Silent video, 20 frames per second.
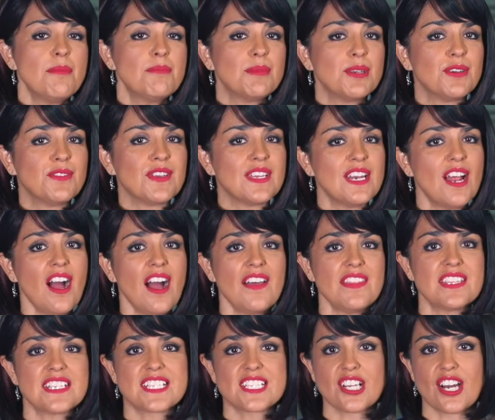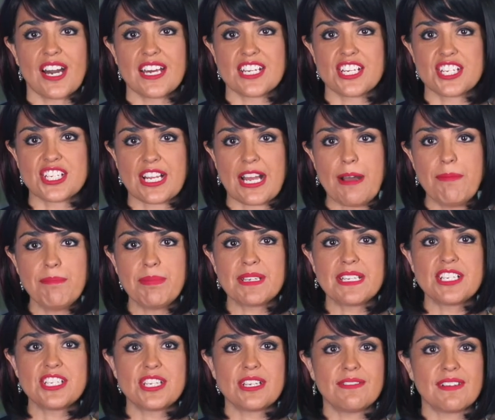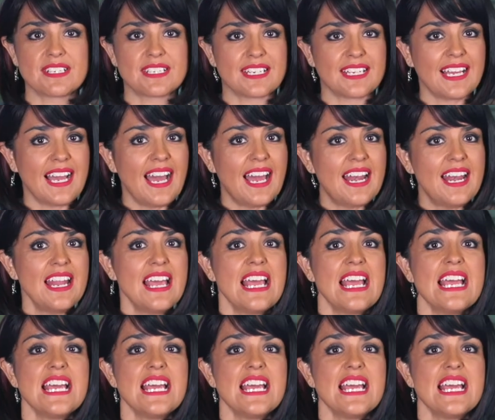Moving on, the Scottish company Chivas Regal